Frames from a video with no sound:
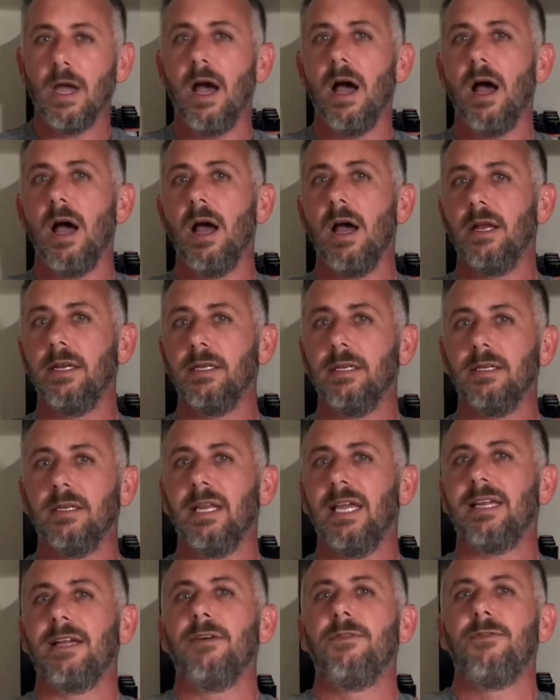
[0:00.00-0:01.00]
on
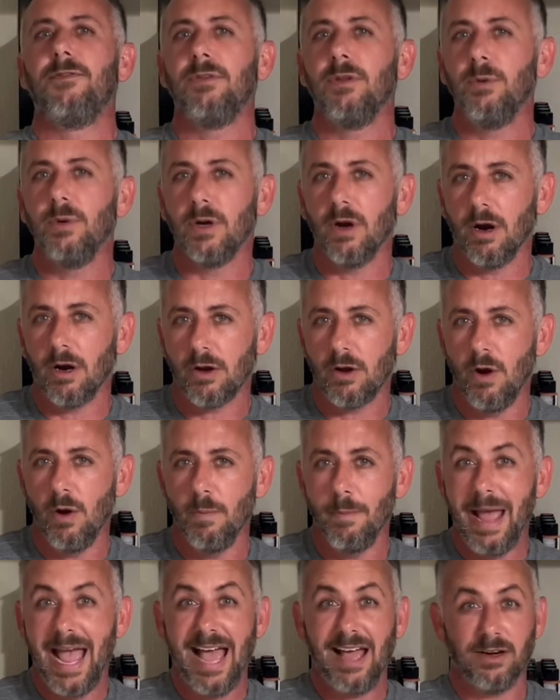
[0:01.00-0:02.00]
like a fluid art
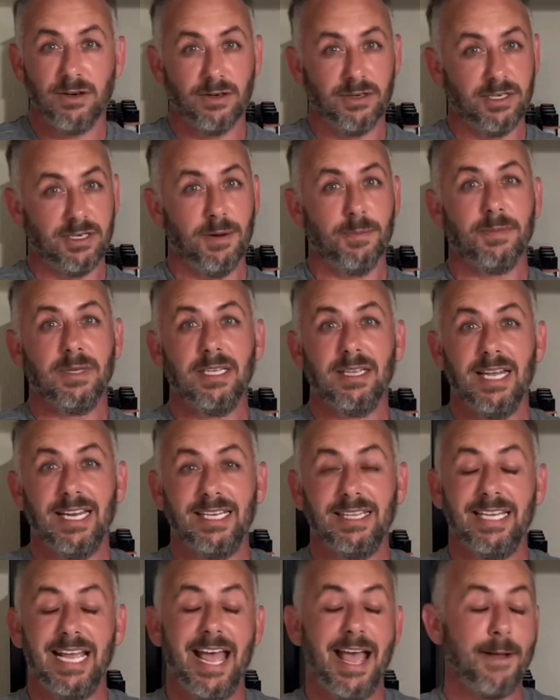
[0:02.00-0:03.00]
mat or something
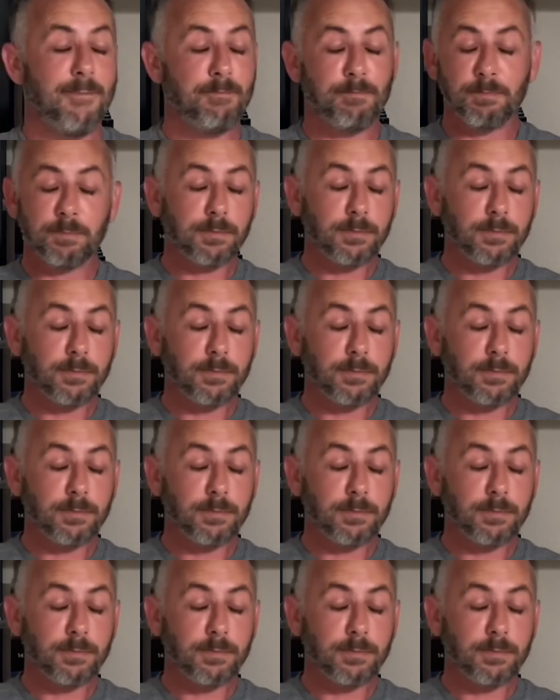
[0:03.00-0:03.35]
like that.